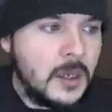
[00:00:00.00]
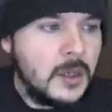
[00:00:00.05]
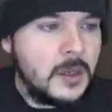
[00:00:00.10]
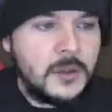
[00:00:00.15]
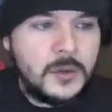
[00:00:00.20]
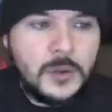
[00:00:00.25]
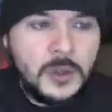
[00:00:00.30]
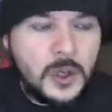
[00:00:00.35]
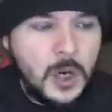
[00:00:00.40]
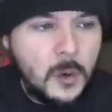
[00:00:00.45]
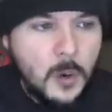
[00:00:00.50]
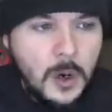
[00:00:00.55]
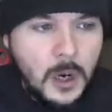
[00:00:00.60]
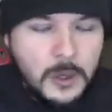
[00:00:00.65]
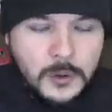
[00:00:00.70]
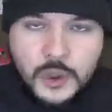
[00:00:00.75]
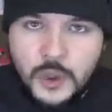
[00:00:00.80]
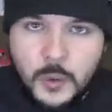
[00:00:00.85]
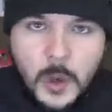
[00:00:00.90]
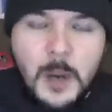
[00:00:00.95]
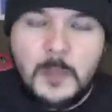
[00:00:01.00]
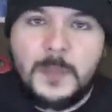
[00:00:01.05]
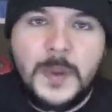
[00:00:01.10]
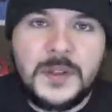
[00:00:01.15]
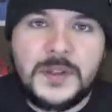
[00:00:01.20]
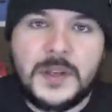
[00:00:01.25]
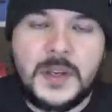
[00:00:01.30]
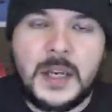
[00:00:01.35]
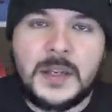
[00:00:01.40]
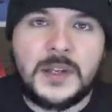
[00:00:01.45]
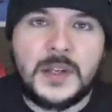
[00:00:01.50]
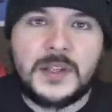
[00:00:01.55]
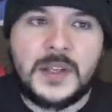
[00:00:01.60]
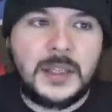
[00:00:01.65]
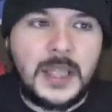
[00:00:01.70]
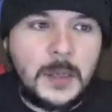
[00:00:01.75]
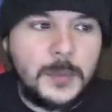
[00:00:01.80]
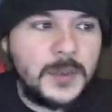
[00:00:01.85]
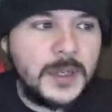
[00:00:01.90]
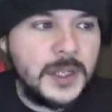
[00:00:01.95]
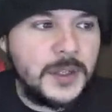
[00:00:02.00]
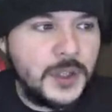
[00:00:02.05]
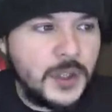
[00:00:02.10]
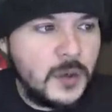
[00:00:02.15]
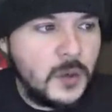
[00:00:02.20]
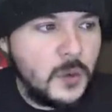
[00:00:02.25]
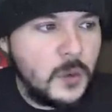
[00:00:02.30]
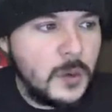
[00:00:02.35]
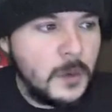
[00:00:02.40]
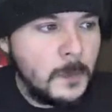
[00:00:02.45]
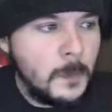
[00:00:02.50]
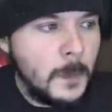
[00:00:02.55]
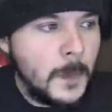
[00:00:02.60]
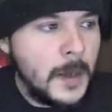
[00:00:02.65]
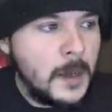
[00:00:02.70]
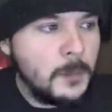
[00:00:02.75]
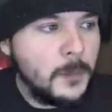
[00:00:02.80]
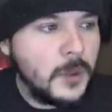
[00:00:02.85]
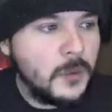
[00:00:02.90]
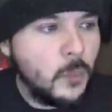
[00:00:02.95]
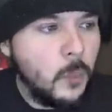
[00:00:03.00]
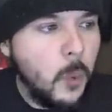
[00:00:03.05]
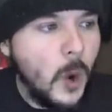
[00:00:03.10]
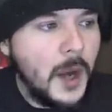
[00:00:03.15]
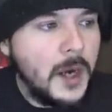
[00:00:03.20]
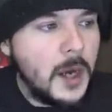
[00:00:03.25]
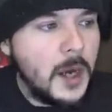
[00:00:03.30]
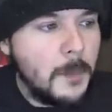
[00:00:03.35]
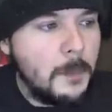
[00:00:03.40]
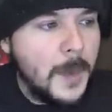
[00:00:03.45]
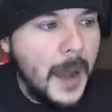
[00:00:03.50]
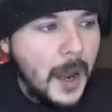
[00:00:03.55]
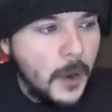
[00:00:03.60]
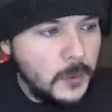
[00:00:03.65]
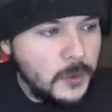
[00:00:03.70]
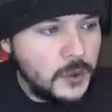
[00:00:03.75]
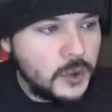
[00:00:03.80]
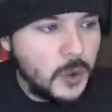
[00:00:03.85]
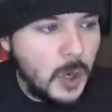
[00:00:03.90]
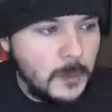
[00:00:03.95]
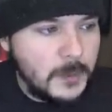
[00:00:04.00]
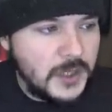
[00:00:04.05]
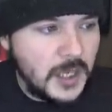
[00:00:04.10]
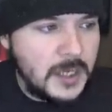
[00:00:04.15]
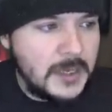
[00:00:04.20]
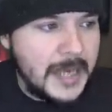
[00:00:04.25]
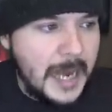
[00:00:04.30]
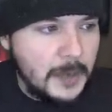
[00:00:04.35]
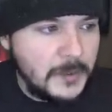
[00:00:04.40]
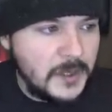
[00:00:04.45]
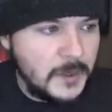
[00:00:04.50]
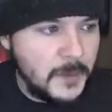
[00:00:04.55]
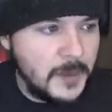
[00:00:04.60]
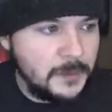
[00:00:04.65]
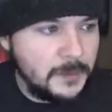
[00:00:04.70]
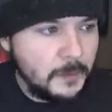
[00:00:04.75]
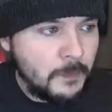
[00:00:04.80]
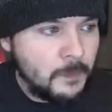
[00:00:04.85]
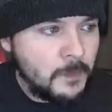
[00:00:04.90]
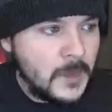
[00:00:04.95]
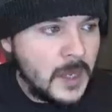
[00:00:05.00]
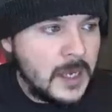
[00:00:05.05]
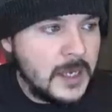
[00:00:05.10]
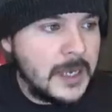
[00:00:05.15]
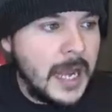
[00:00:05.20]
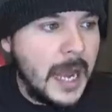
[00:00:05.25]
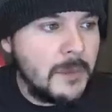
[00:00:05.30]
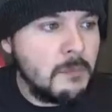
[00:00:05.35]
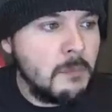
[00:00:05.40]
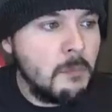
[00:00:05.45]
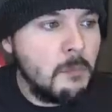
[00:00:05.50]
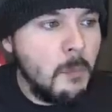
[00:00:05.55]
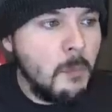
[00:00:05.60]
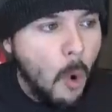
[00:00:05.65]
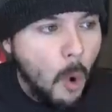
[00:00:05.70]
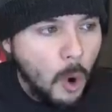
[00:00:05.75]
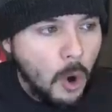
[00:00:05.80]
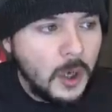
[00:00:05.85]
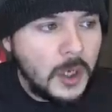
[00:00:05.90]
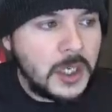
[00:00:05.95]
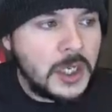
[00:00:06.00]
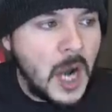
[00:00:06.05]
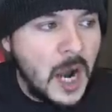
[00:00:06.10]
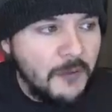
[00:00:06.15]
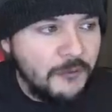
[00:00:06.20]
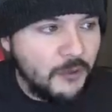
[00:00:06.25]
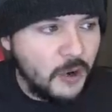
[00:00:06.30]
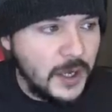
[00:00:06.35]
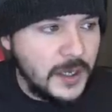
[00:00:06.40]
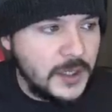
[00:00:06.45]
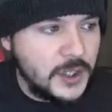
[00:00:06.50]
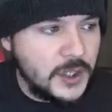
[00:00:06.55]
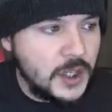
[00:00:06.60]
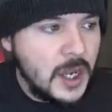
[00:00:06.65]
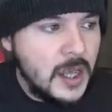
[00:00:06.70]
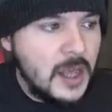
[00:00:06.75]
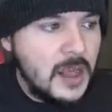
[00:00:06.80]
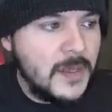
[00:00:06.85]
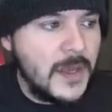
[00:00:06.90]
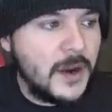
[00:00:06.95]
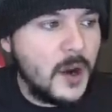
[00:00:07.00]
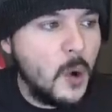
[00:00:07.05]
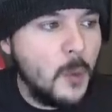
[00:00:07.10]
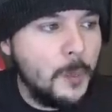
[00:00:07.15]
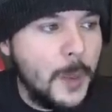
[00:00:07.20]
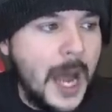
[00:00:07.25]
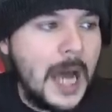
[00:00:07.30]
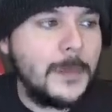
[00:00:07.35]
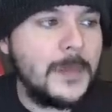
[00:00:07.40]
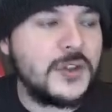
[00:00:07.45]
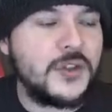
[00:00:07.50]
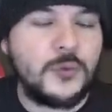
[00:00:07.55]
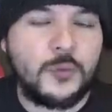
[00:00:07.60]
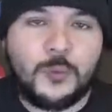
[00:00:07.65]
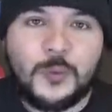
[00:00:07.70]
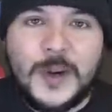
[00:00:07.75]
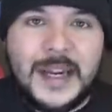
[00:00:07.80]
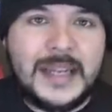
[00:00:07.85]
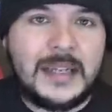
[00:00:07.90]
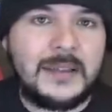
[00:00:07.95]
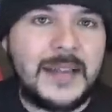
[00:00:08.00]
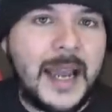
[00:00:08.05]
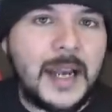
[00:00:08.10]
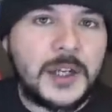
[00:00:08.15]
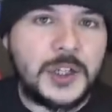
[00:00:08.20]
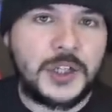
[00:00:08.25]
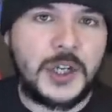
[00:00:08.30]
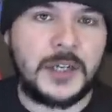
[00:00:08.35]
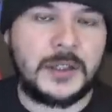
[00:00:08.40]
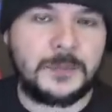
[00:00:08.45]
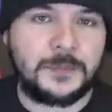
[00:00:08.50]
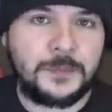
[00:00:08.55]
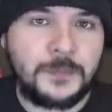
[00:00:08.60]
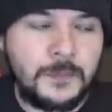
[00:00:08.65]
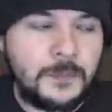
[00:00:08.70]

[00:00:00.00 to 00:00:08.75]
You know, Trump is a celebrity too. But what about Trump's announcement got more coverage than Obama's re-election?